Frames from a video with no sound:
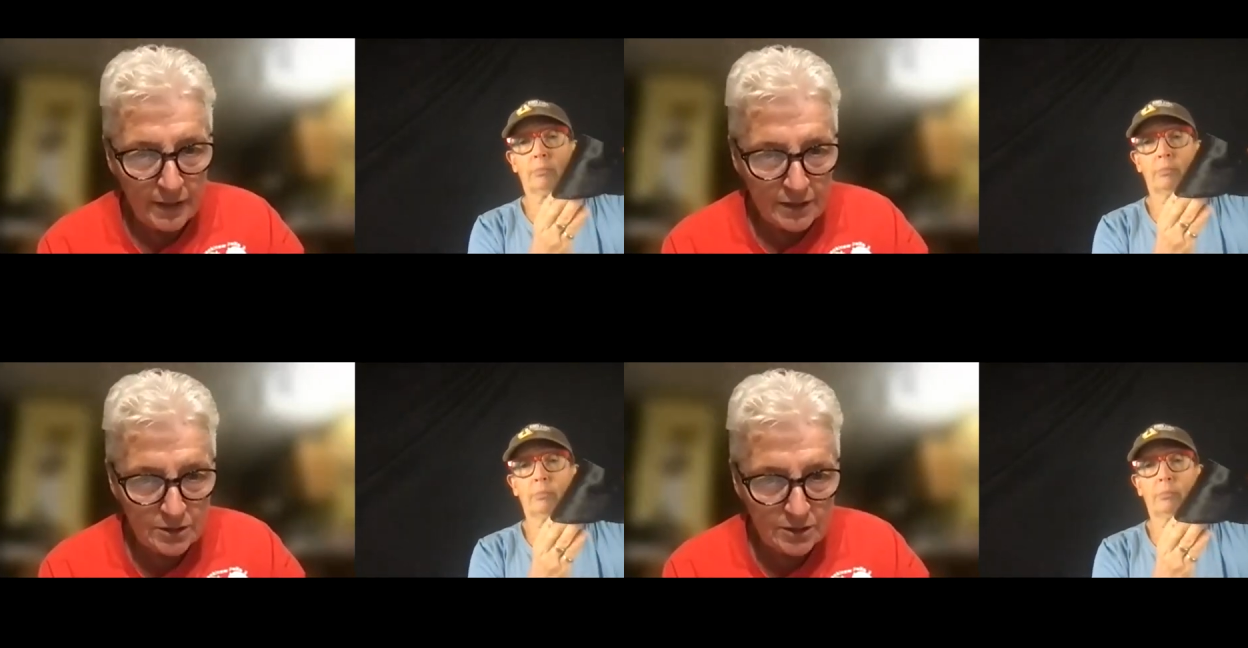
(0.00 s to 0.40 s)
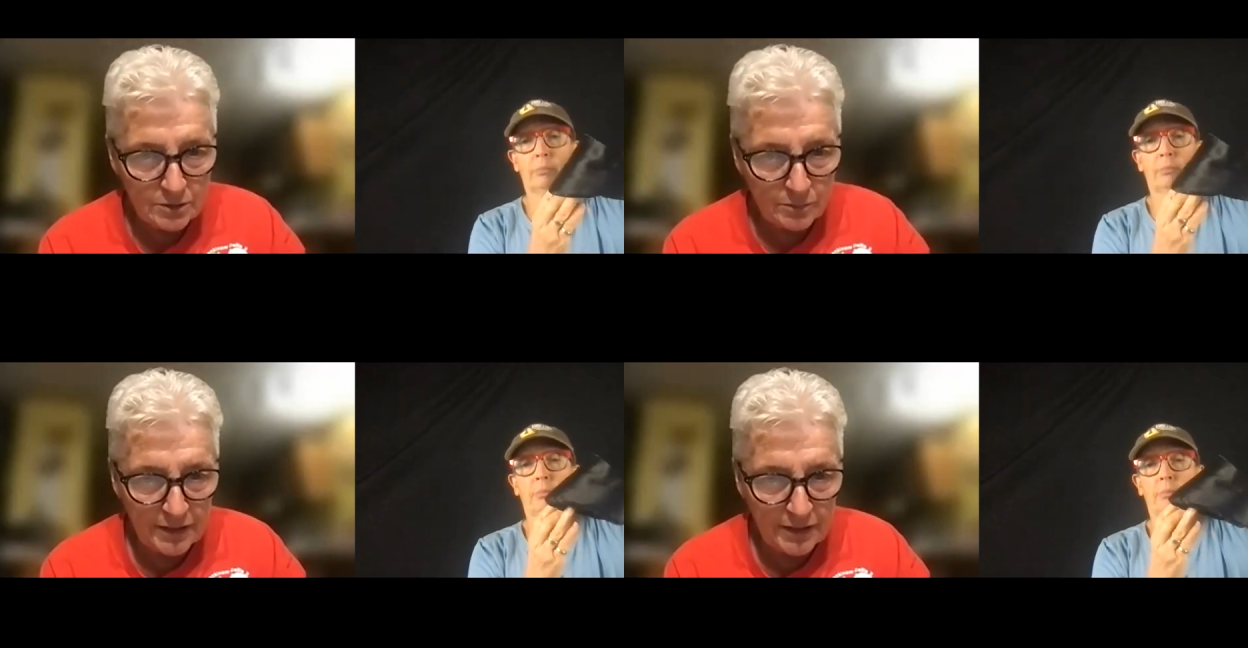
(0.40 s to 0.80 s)
Speaker 1: So
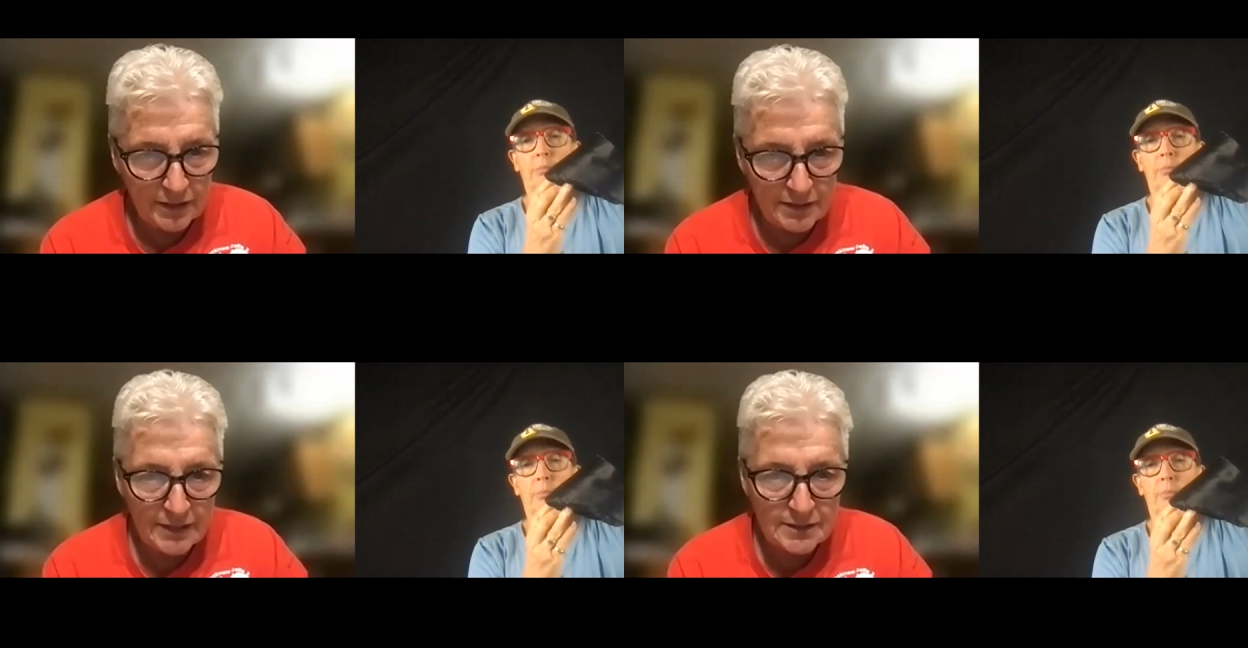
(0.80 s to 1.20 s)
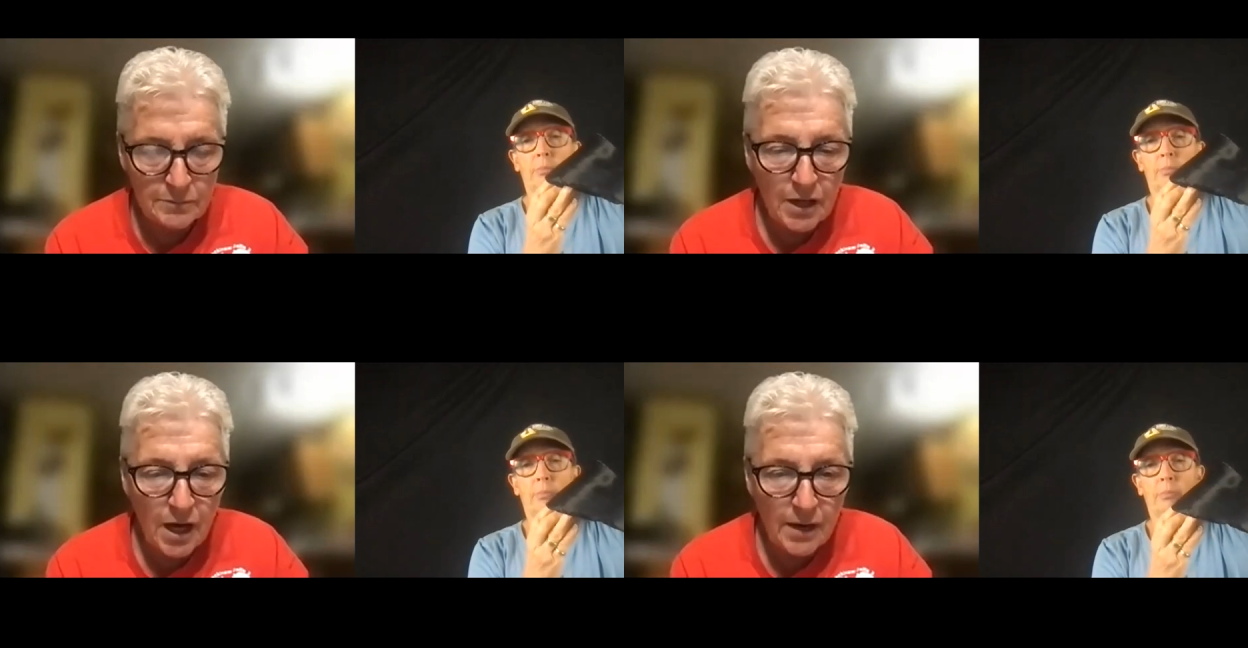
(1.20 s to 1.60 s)
like it takes some
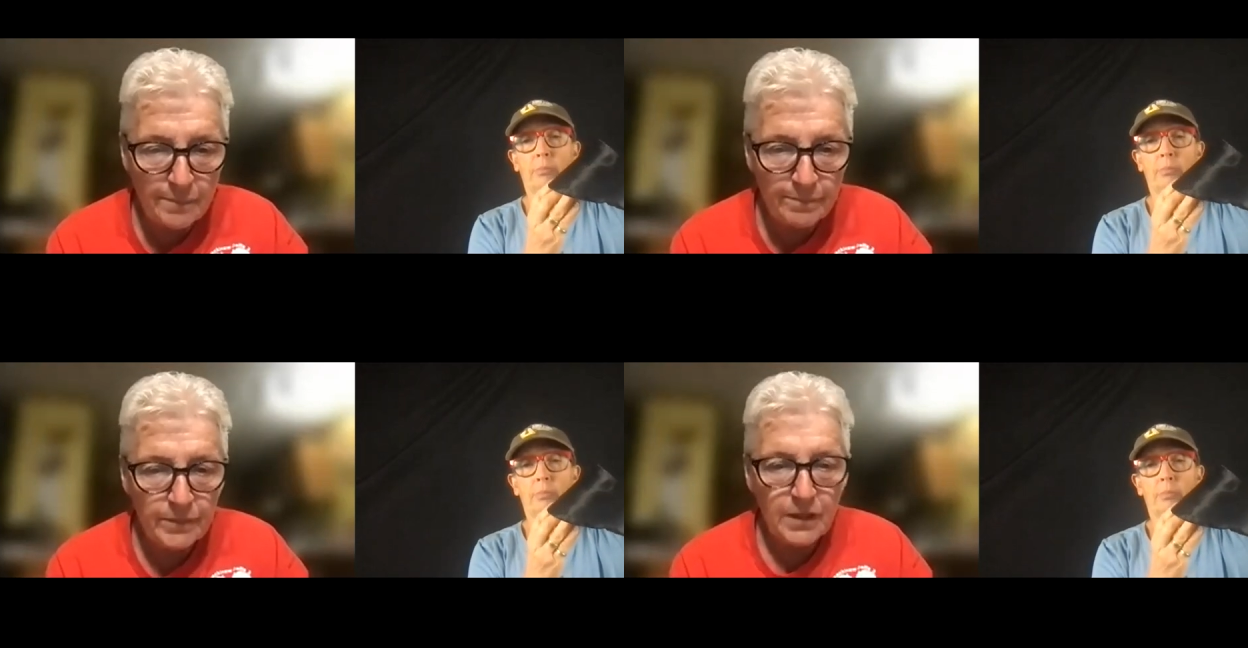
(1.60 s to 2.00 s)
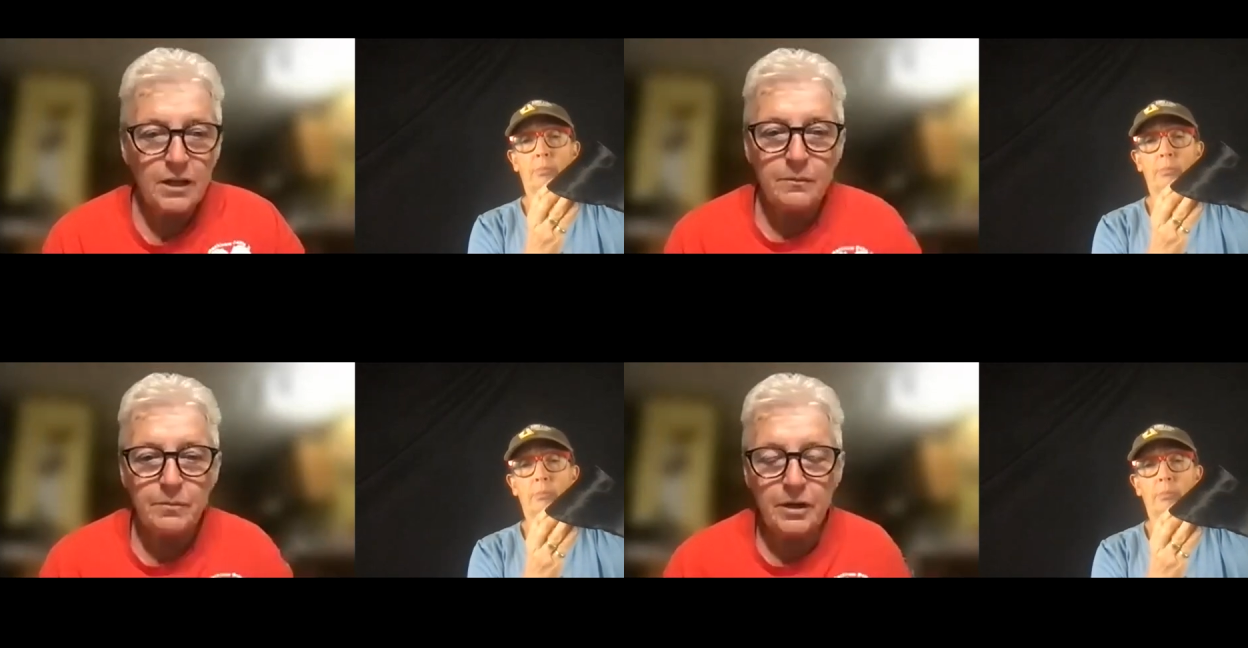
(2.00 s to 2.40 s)
time,
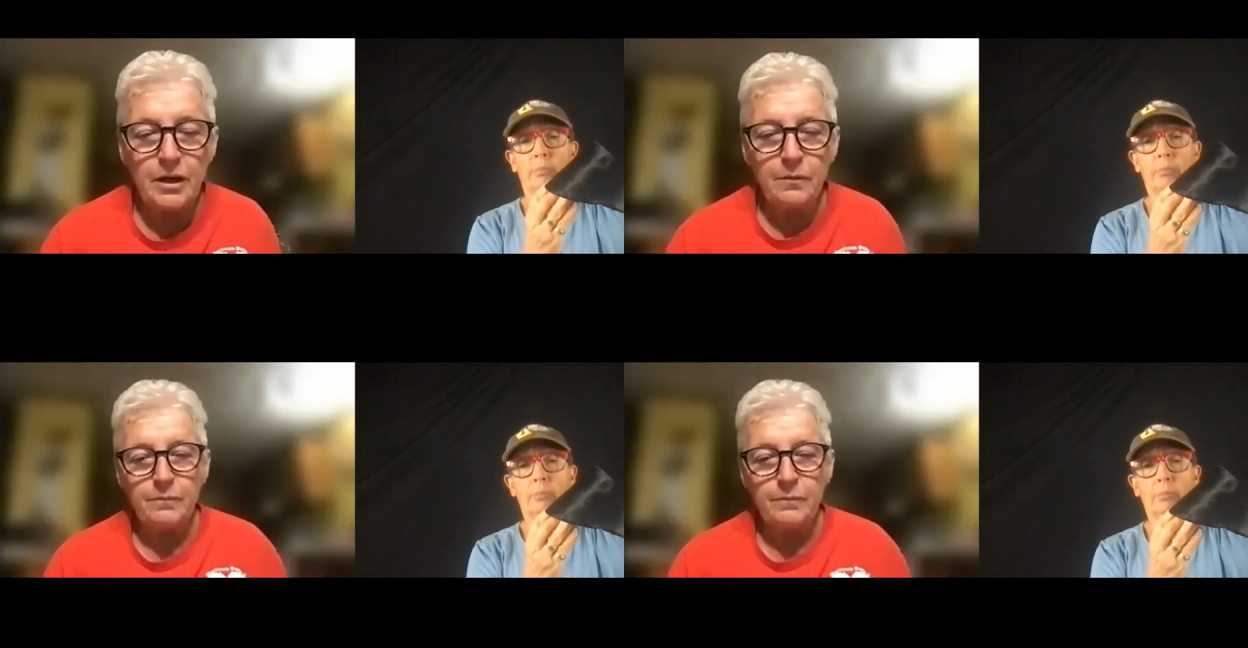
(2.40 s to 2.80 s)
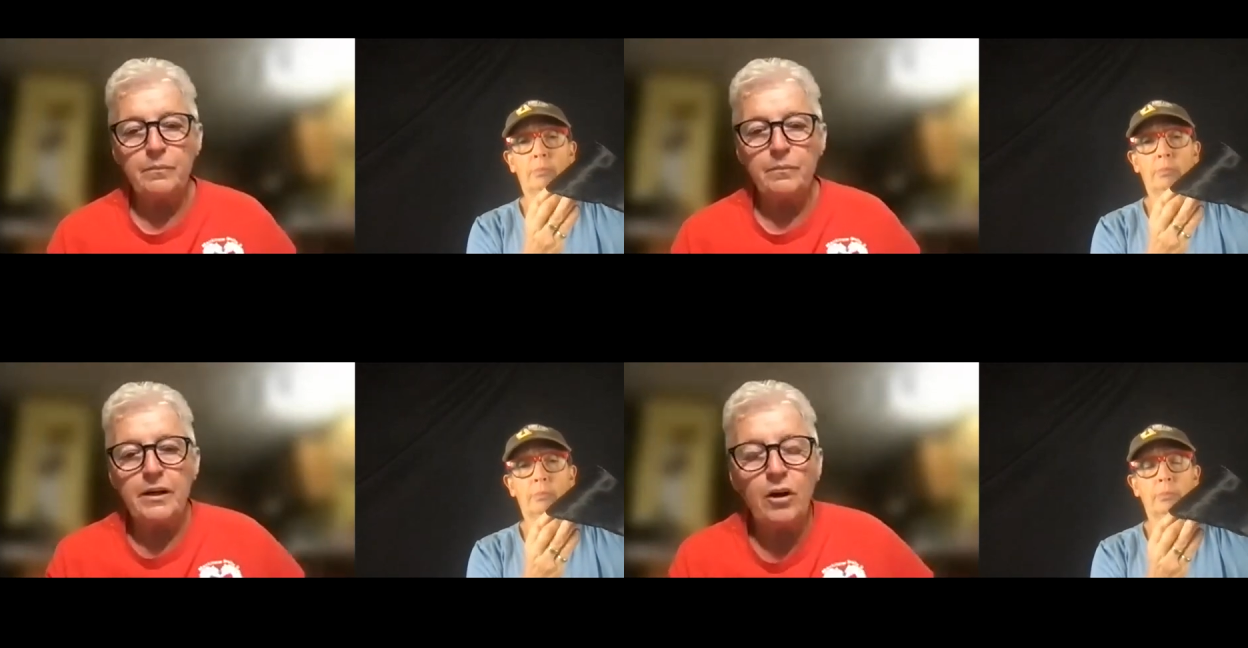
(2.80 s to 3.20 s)
but um,
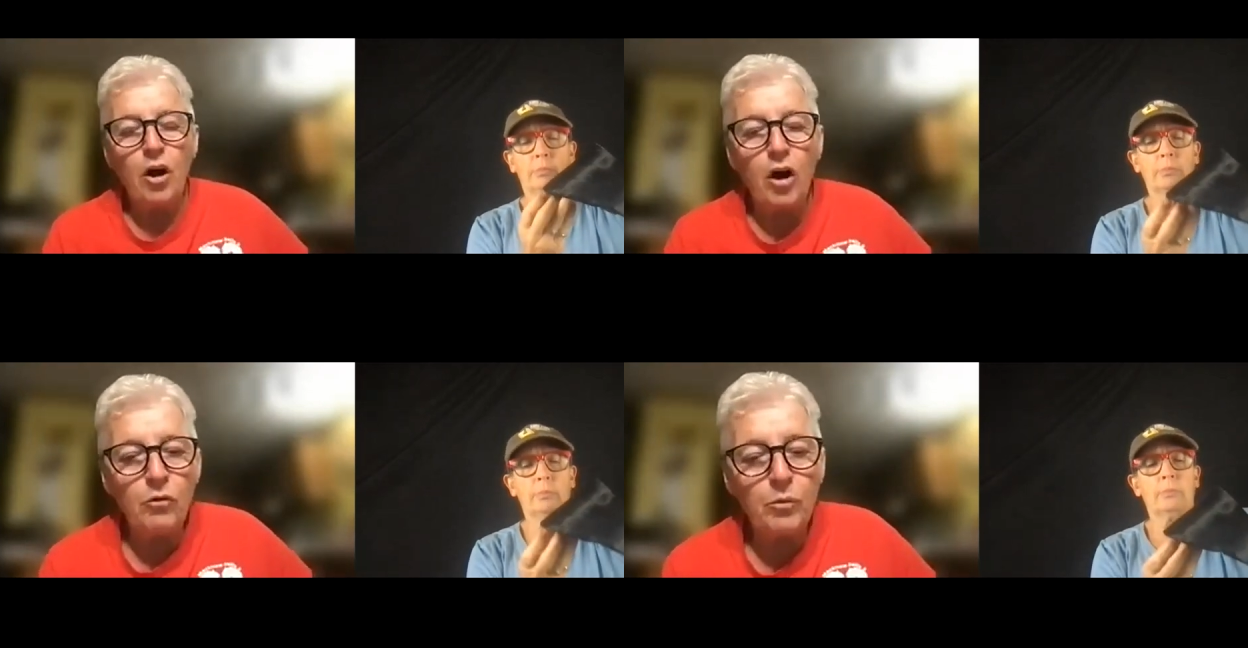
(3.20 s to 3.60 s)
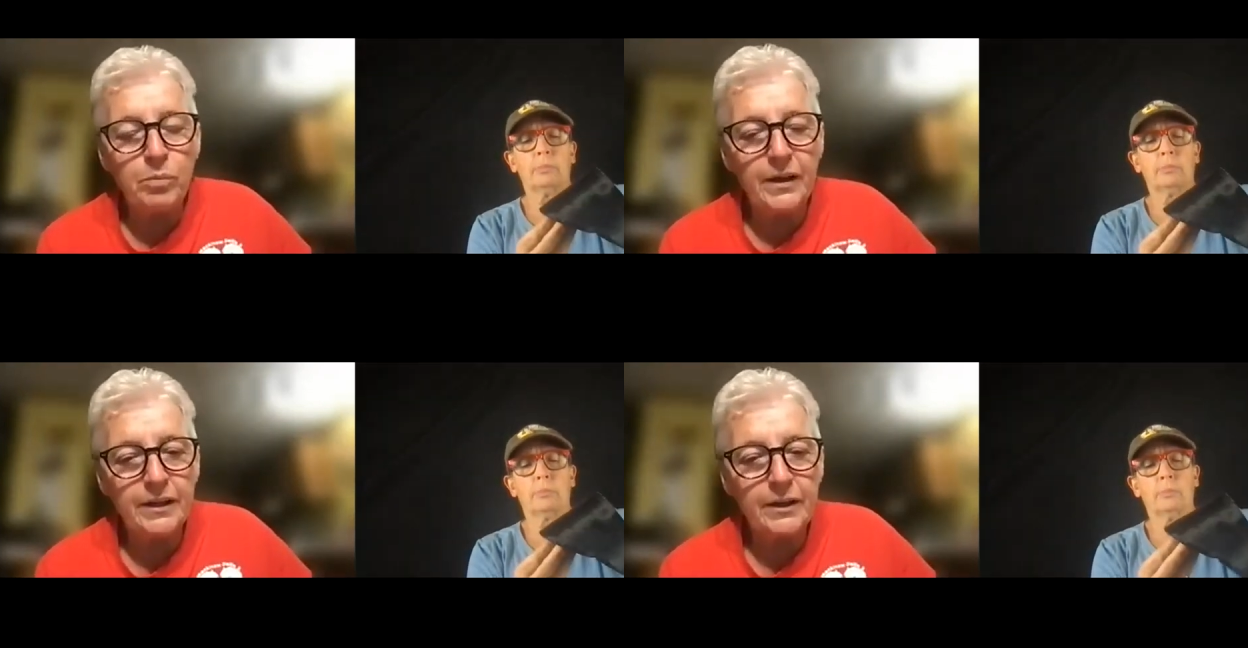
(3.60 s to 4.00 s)
but it all will
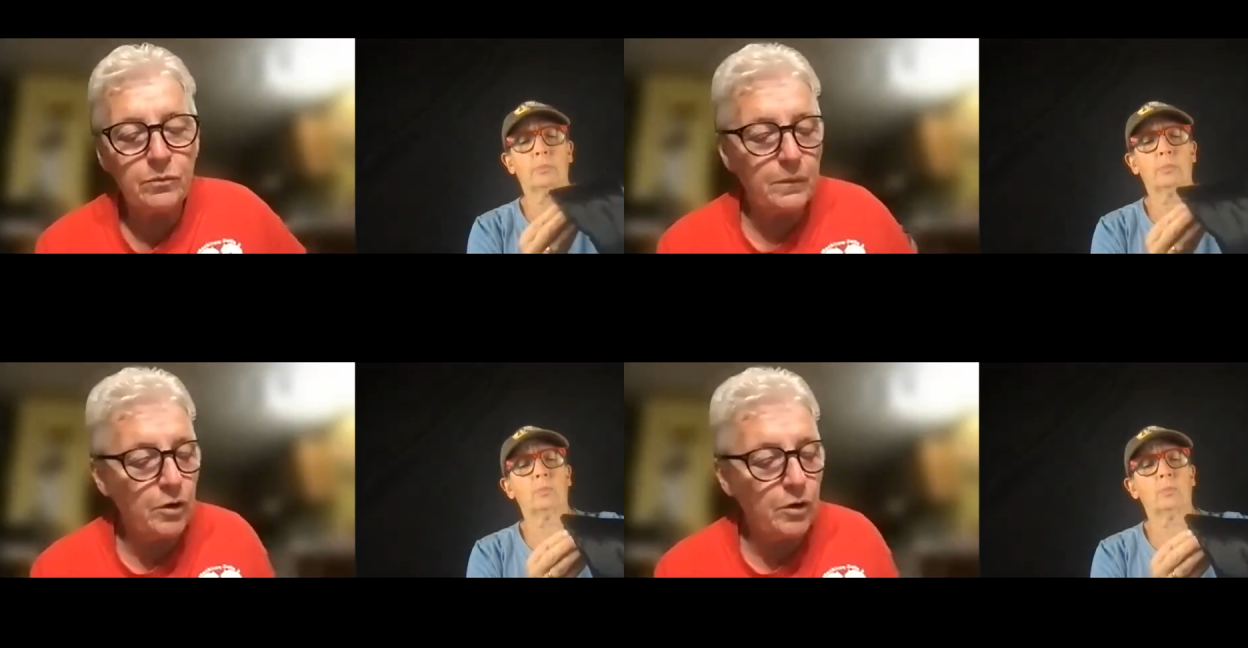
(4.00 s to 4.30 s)
blend in.